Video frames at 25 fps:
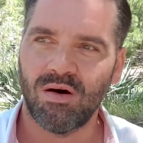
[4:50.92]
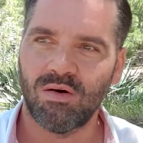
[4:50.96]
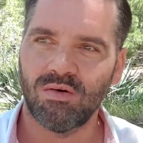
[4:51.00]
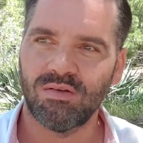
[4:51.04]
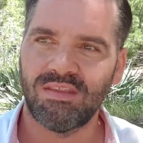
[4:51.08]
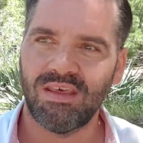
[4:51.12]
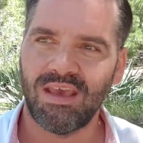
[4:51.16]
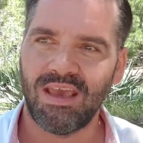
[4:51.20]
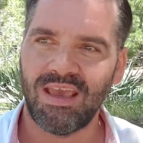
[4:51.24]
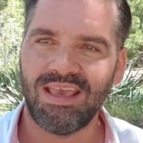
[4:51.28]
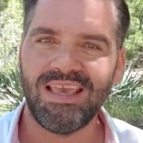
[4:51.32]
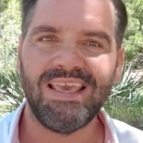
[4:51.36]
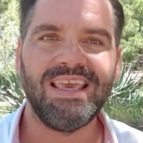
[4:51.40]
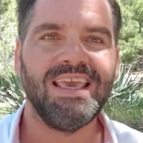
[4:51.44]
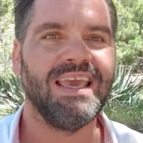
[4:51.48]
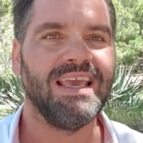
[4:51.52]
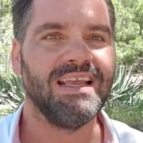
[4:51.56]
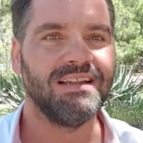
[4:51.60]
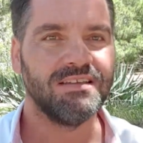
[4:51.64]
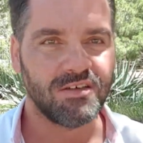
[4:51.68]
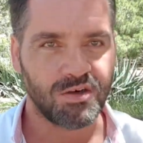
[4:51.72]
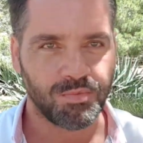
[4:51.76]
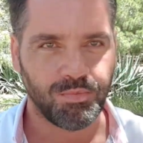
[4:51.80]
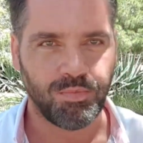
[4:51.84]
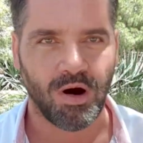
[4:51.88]
the
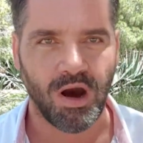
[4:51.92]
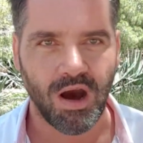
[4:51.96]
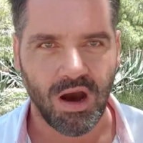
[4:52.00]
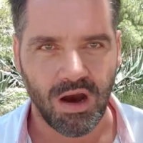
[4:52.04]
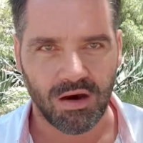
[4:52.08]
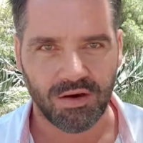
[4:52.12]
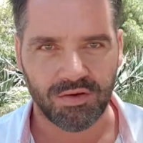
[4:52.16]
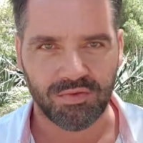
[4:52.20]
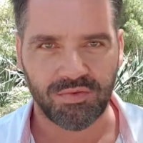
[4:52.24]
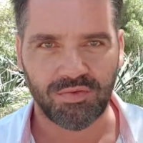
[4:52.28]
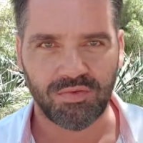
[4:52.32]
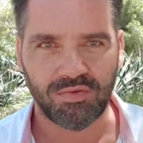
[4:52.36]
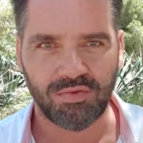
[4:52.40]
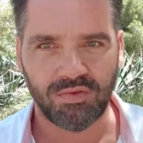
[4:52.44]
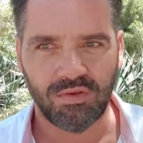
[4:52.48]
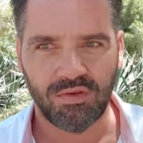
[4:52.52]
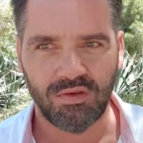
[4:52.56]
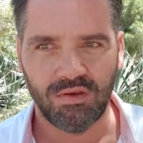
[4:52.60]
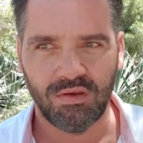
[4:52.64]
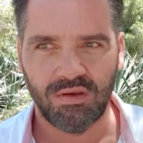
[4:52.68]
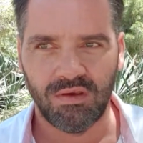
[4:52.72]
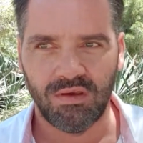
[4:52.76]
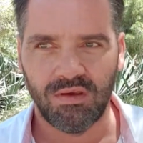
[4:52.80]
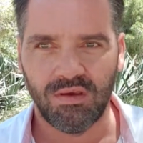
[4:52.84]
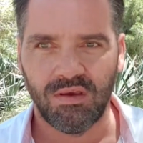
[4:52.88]
inner path
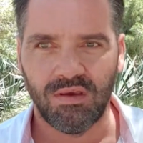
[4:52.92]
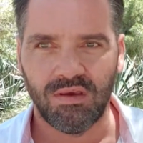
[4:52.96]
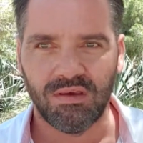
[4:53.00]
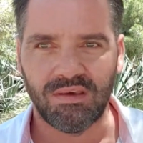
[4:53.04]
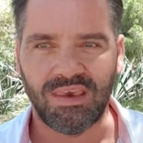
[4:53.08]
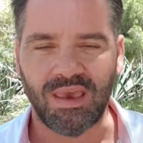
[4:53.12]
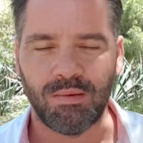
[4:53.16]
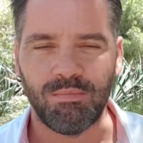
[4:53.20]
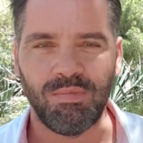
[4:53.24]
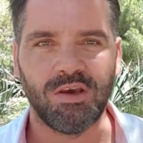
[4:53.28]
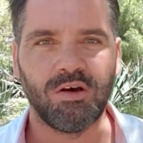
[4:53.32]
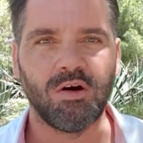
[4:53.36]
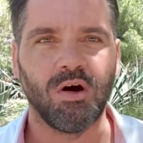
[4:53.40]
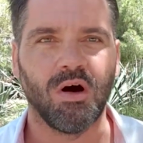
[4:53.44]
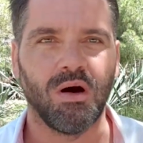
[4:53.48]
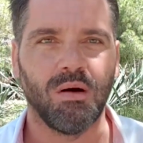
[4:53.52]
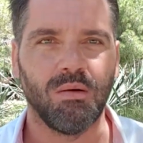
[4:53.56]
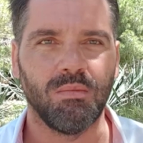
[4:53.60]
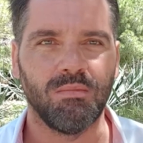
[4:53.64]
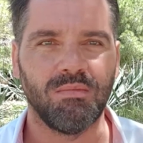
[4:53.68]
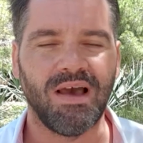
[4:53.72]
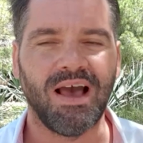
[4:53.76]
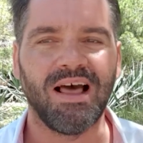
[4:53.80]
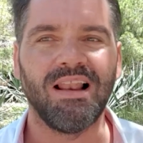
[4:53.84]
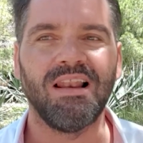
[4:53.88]
can
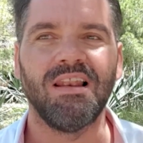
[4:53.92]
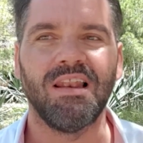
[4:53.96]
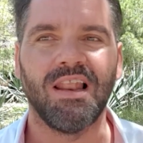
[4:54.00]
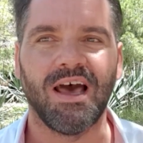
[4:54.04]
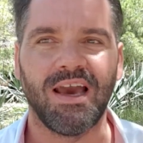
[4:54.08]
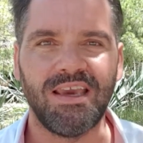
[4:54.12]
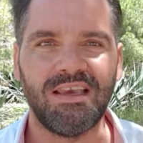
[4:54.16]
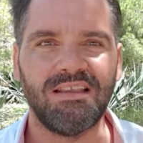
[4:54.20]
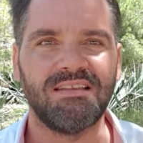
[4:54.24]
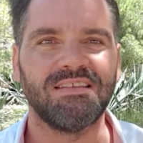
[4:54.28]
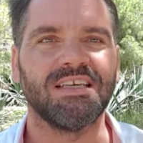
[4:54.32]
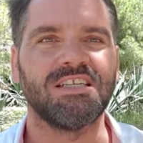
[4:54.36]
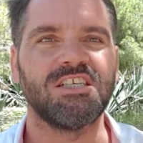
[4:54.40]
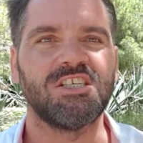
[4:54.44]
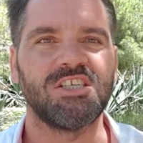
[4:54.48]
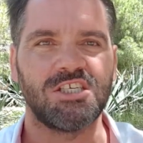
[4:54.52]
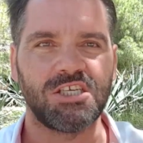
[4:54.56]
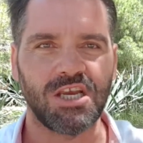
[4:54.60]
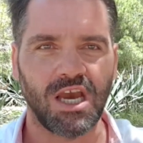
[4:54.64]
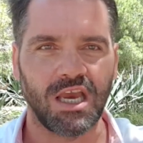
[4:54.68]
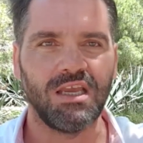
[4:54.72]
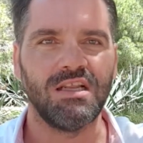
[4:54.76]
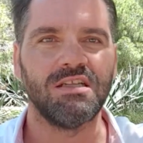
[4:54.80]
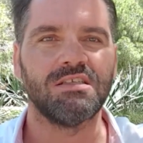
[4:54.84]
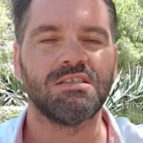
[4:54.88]
become a light that
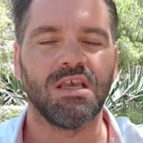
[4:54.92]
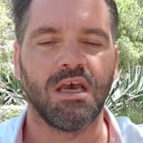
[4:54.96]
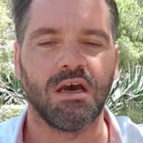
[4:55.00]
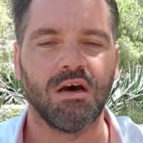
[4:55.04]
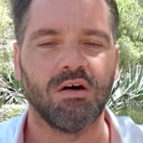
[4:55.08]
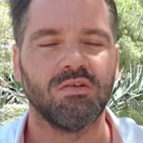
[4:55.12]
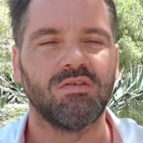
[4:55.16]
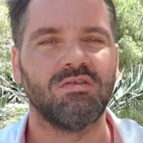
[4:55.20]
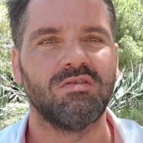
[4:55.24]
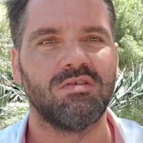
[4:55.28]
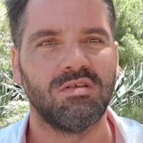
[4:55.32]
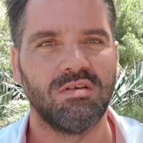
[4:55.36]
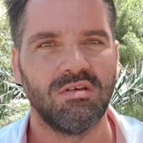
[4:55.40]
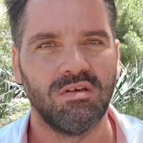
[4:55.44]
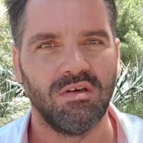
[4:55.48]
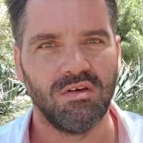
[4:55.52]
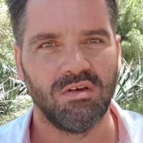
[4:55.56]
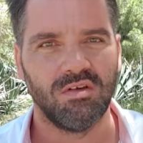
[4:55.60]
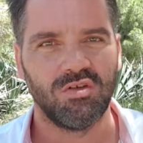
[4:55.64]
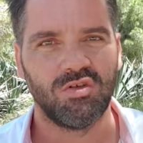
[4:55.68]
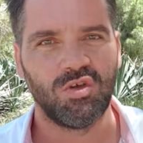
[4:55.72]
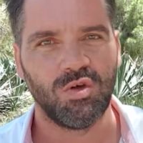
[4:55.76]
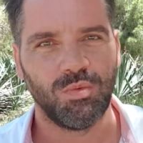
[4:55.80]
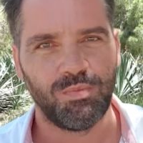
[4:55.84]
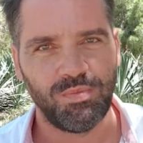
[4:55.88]
shines out
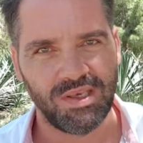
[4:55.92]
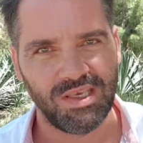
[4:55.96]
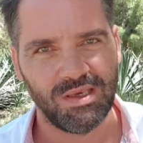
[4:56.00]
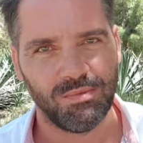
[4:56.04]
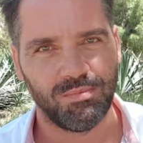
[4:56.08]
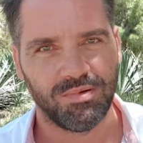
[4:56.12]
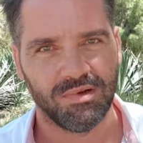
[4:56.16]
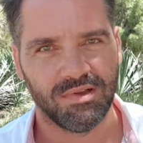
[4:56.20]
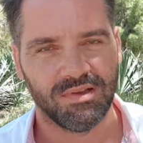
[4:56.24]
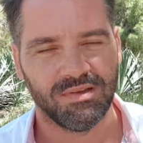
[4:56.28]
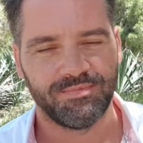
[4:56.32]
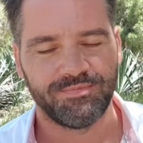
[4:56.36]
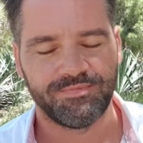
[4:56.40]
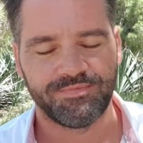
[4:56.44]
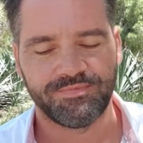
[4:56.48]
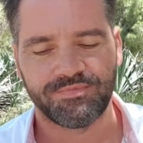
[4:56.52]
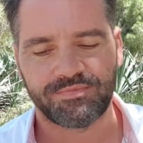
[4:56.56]
to people.